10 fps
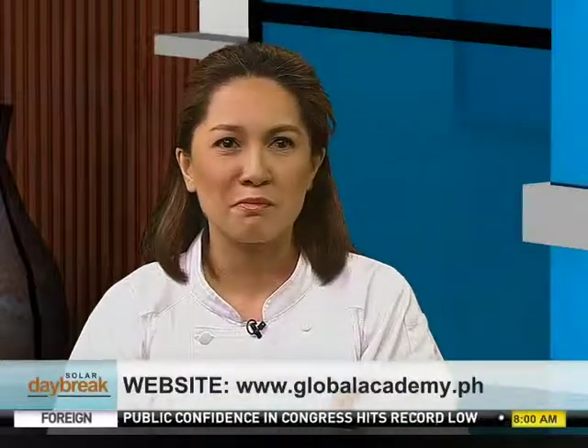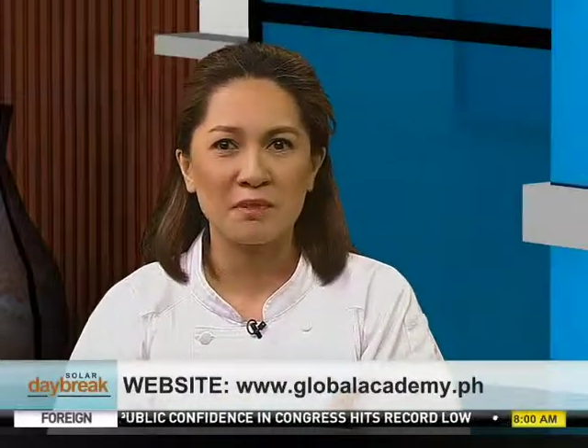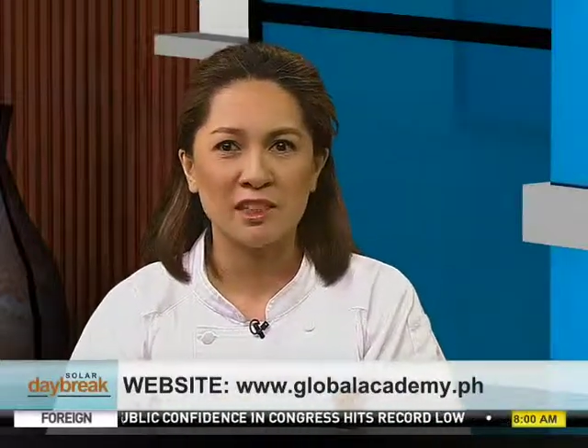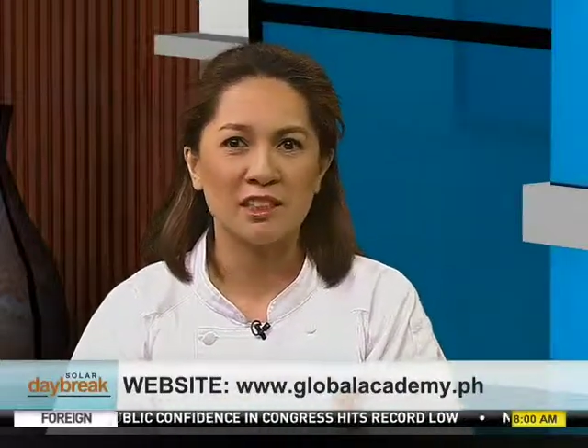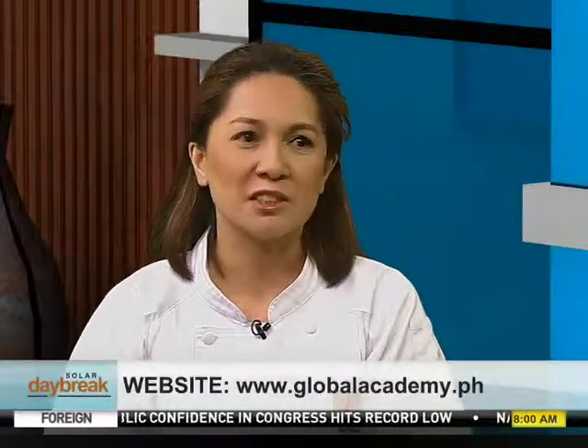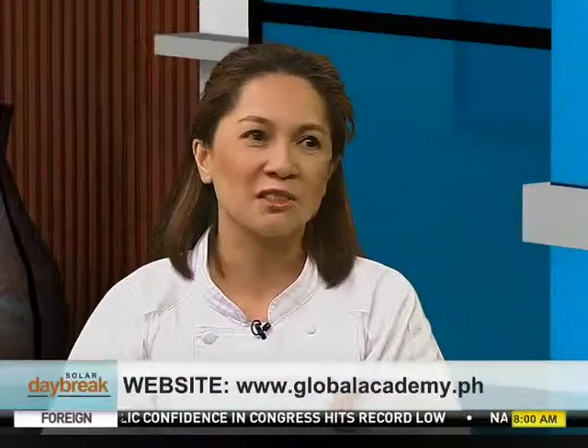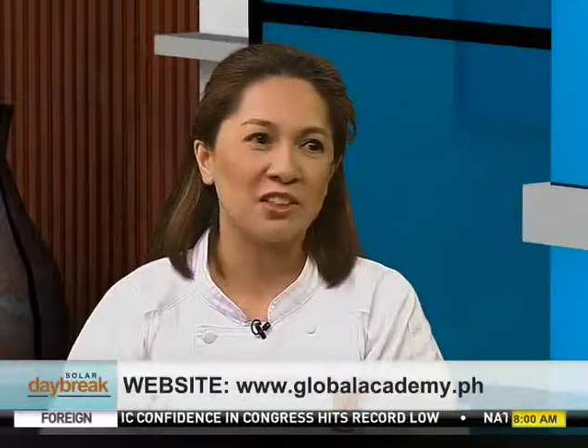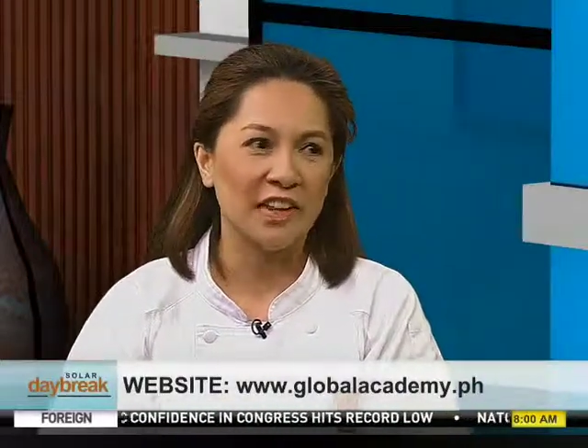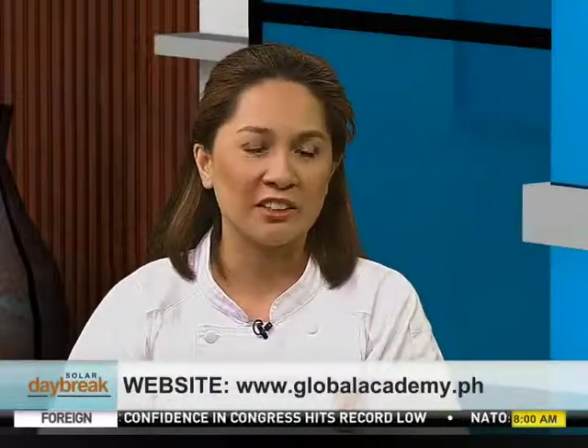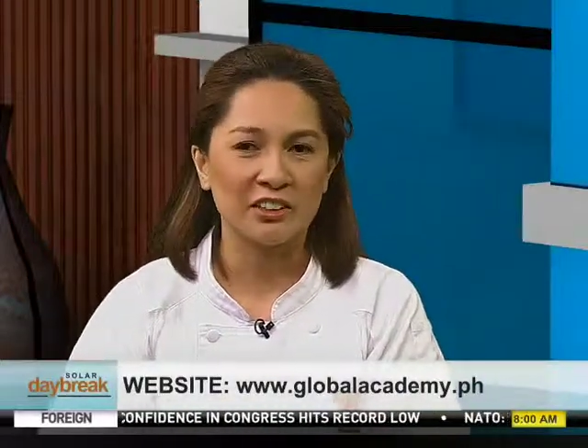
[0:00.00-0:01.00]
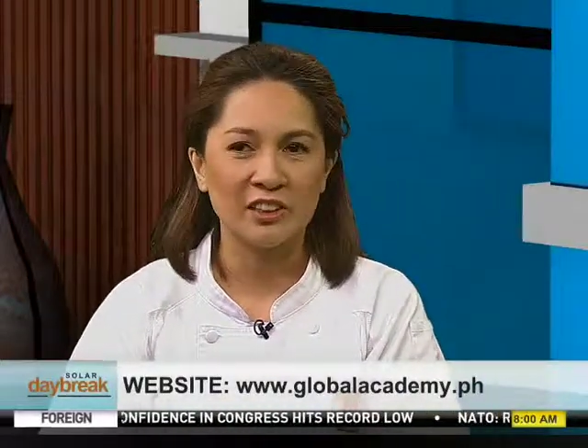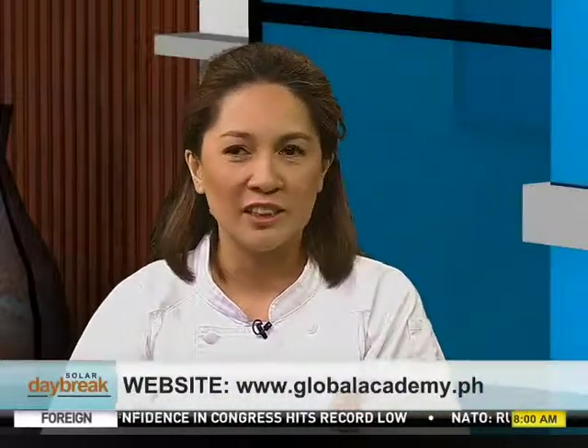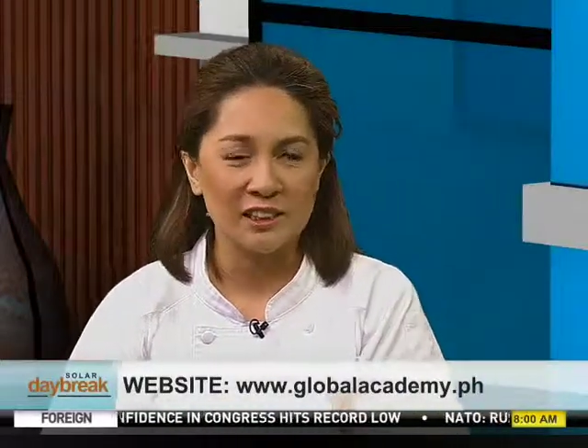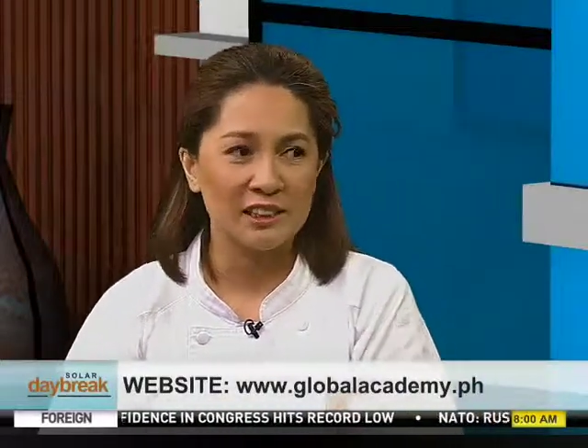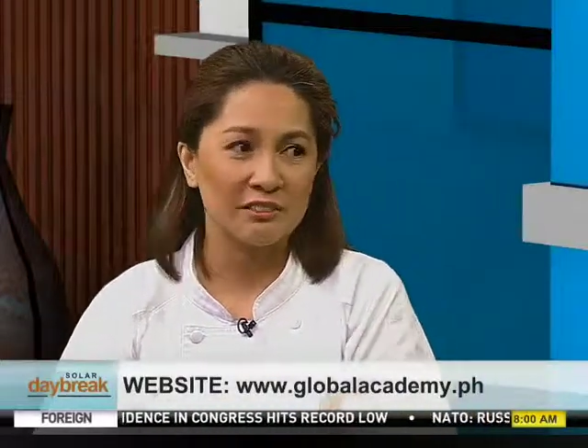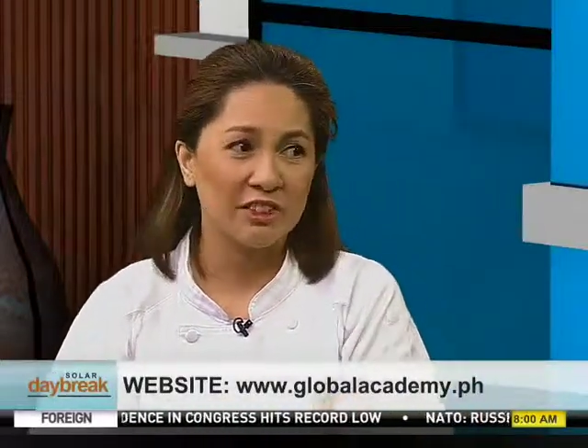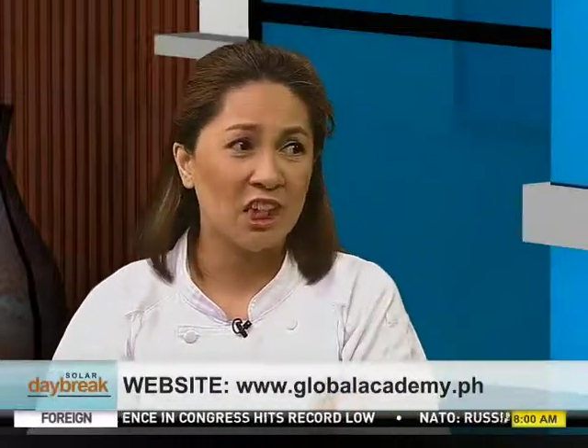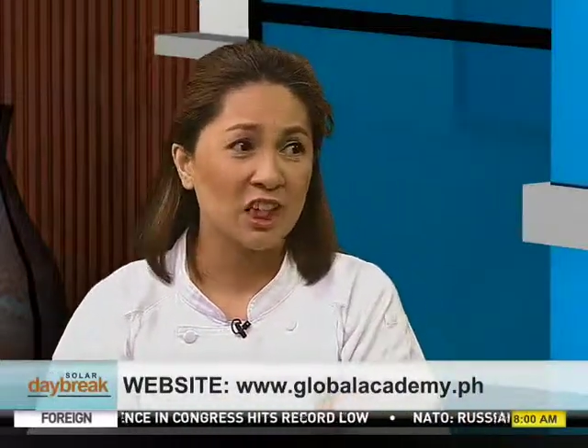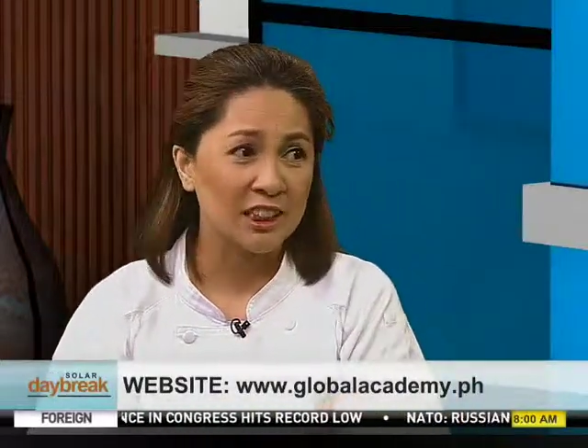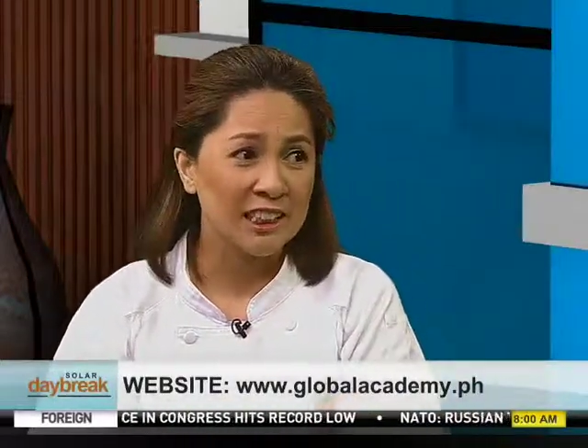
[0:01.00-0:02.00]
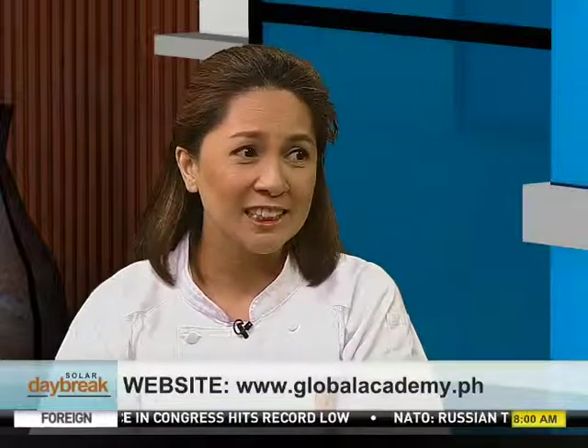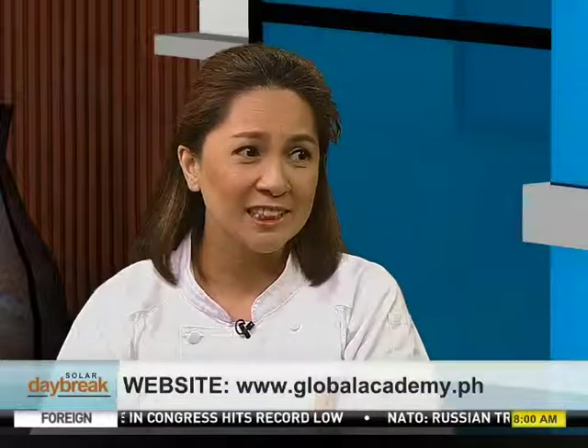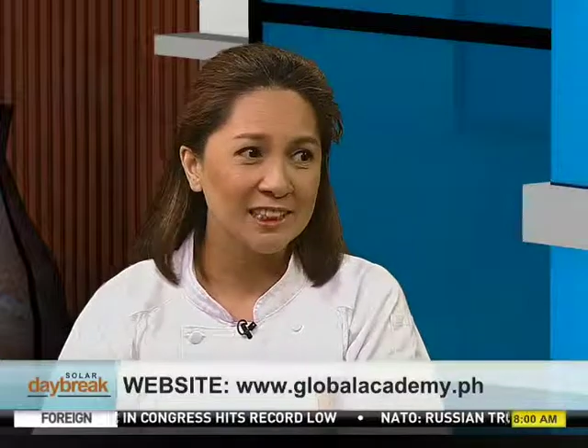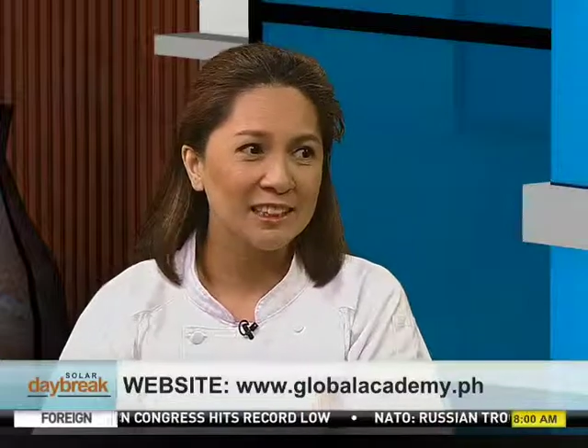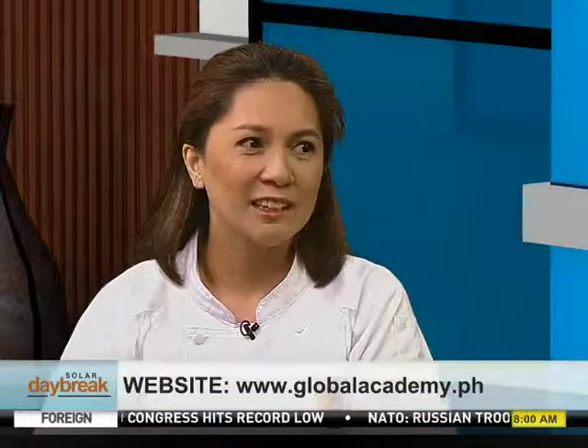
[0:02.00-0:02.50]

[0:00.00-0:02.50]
Monday to Saturday and even holidays.